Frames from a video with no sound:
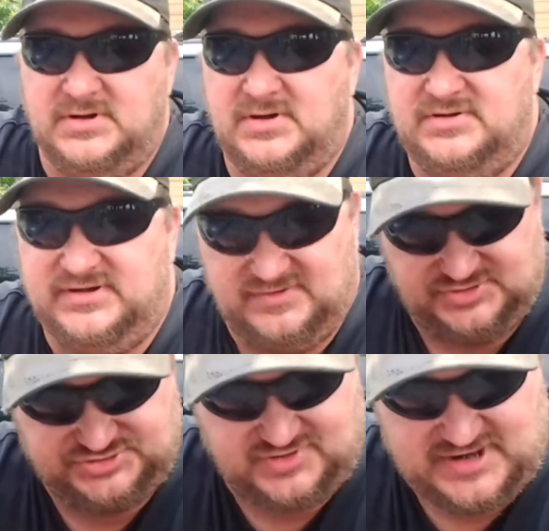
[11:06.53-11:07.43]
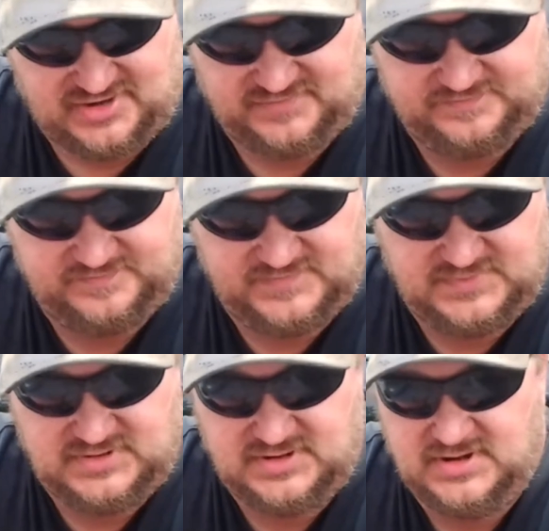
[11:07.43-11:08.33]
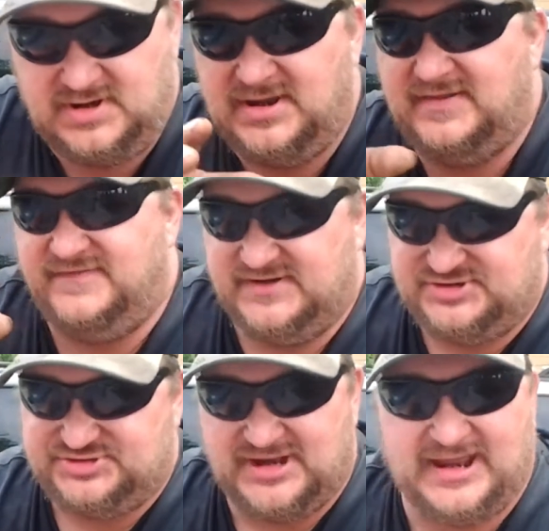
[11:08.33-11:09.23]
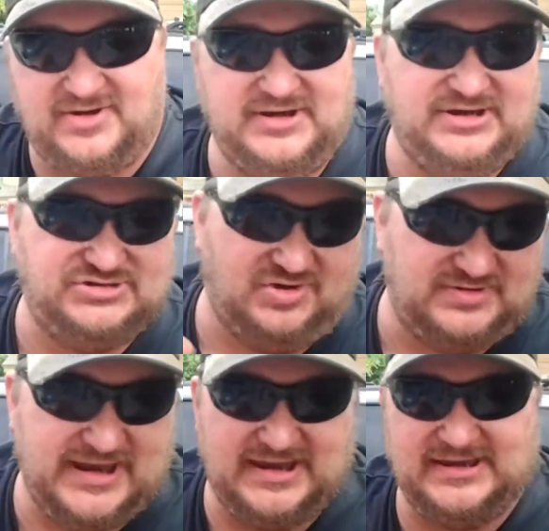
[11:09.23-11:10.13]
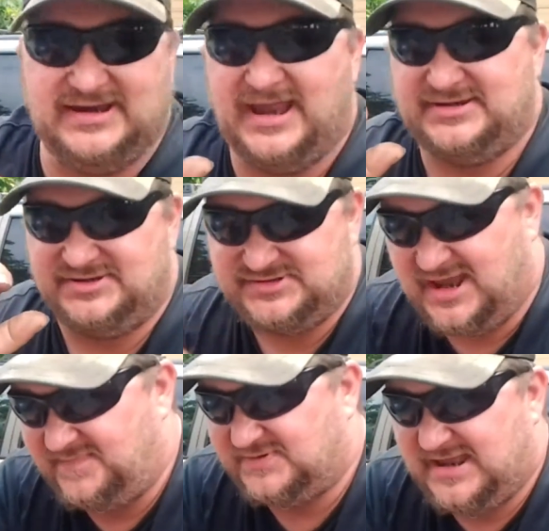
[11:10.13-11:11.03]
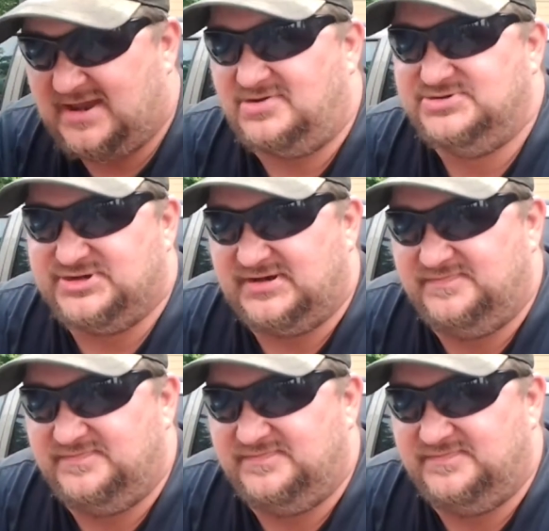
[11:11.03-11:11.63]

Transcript: near the strainer. This style, it is located at the top of the housing,